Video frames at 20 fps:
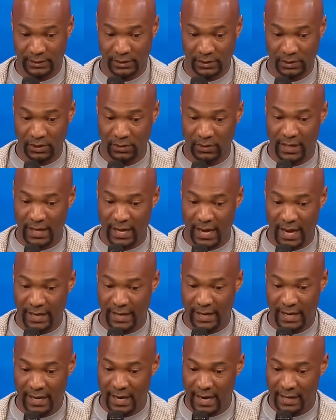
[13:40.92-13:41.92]
so that I
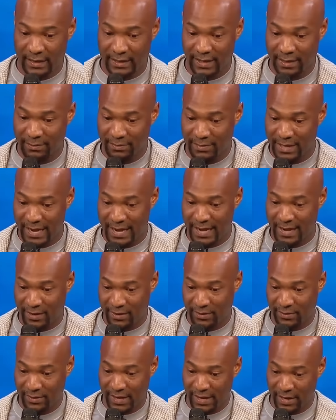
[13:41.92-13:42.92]
cannot come
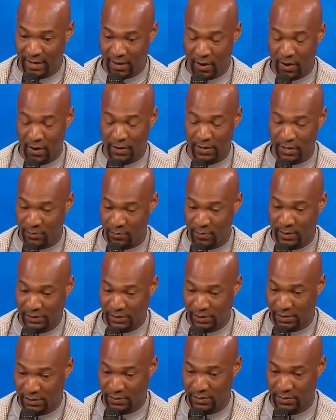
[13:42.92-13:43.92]
down and argue
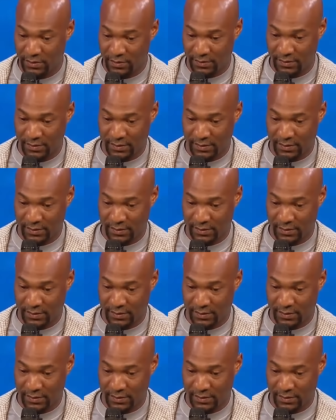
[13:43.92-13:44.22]
with you.